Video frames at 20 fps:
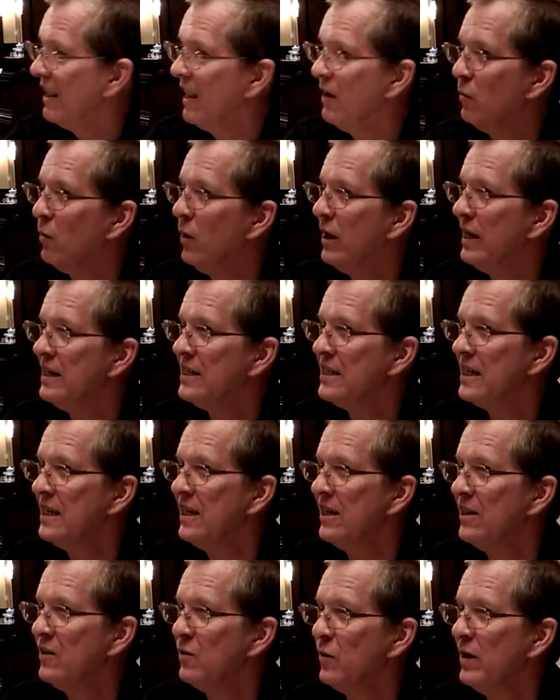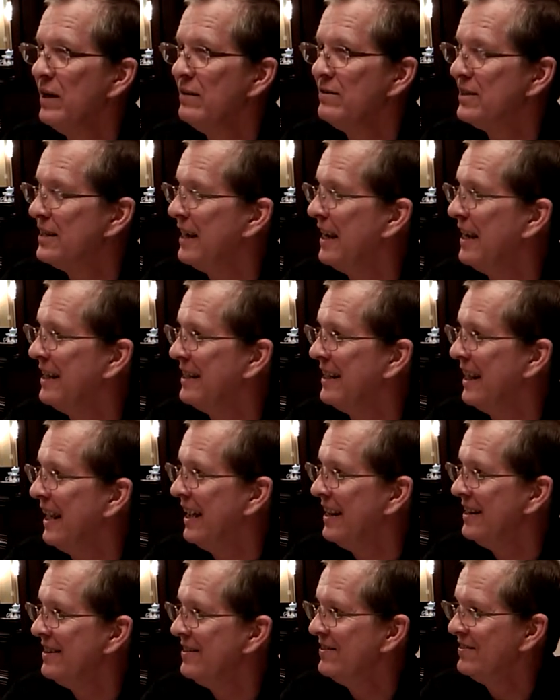And what is another way of saying
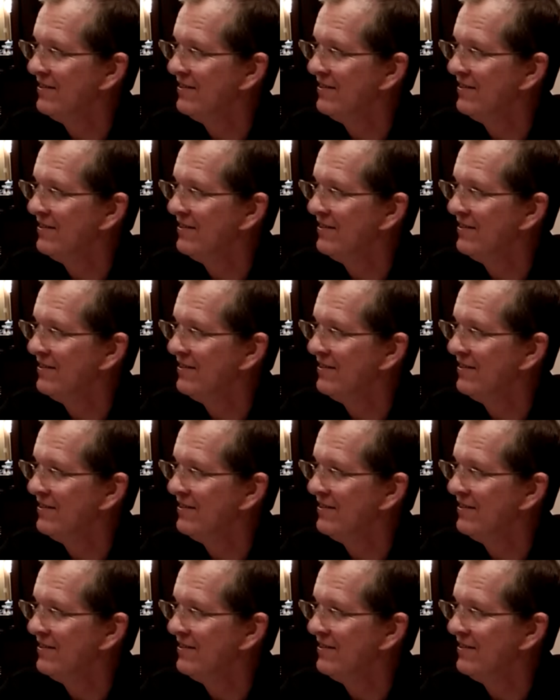that?